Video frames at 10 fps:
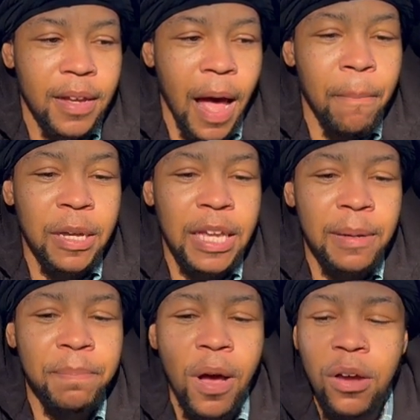I'm gonna
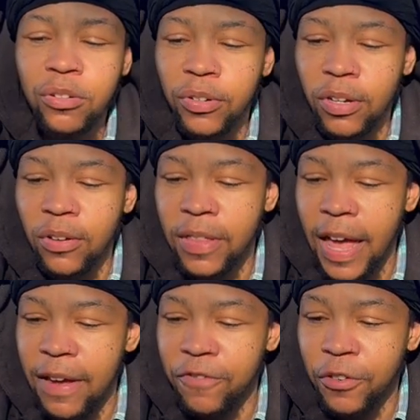keep pondering on
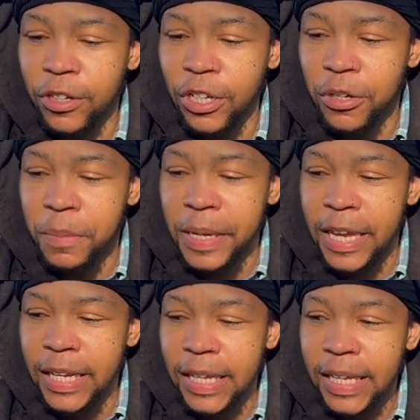that for a little
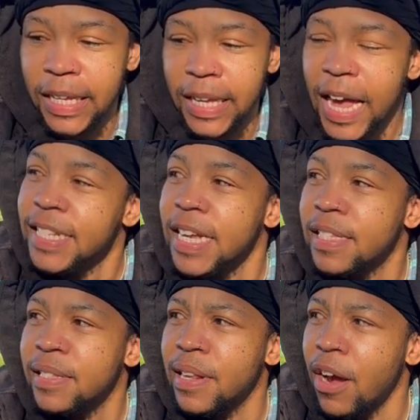bit as I
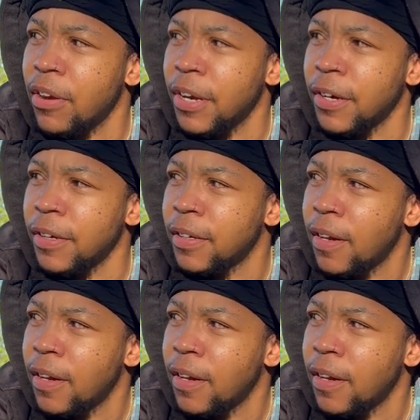sit out here.